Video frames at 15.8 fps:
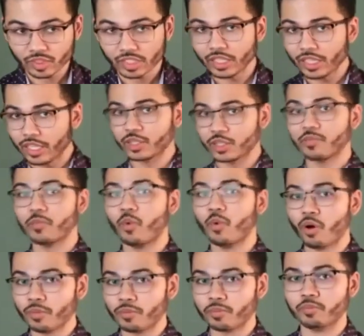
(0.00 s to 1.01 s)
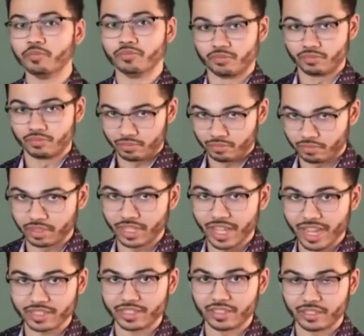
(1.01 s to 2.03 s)
it's more
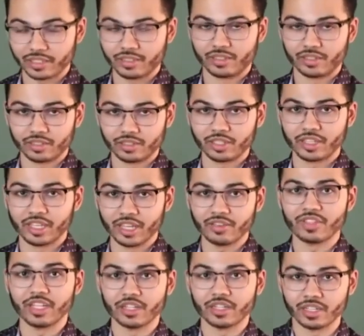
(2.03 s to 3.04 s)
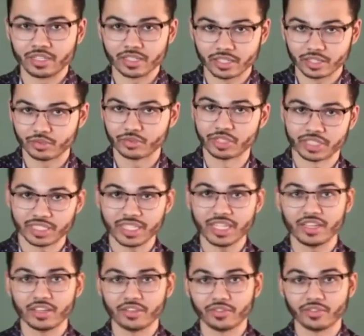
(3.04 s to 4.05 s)
blessed to give than it is to
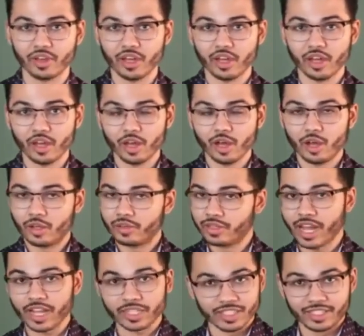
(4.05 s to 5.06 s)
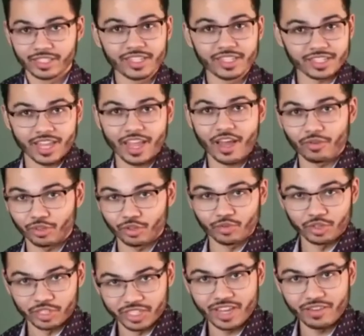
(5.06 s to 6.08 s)
receive. Not to discount the
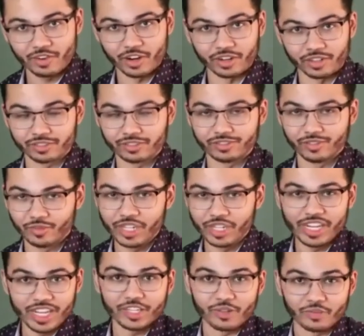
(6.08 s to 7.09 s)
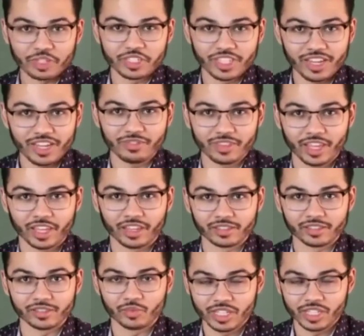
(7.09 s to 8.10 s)
receiver. We need to receive
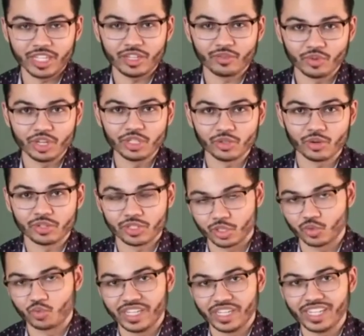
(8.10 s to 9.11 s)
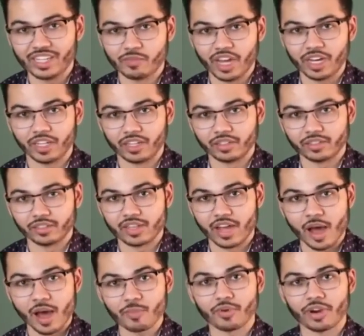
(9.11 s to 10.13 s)
things. We need resources. We need money to
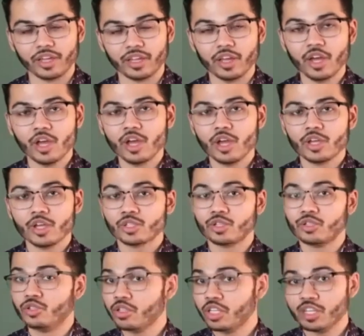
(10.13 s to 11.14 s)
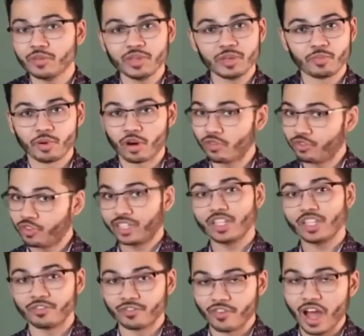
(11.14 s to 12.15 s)
operate. So you need to be
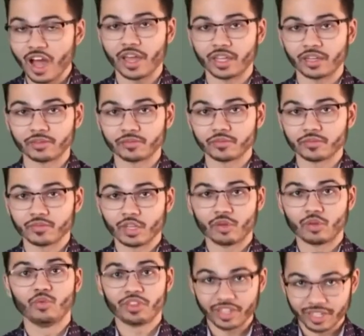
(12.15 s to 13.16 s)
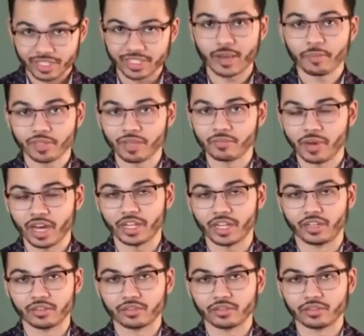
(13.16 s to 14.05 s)
perfectly fine with accepting money,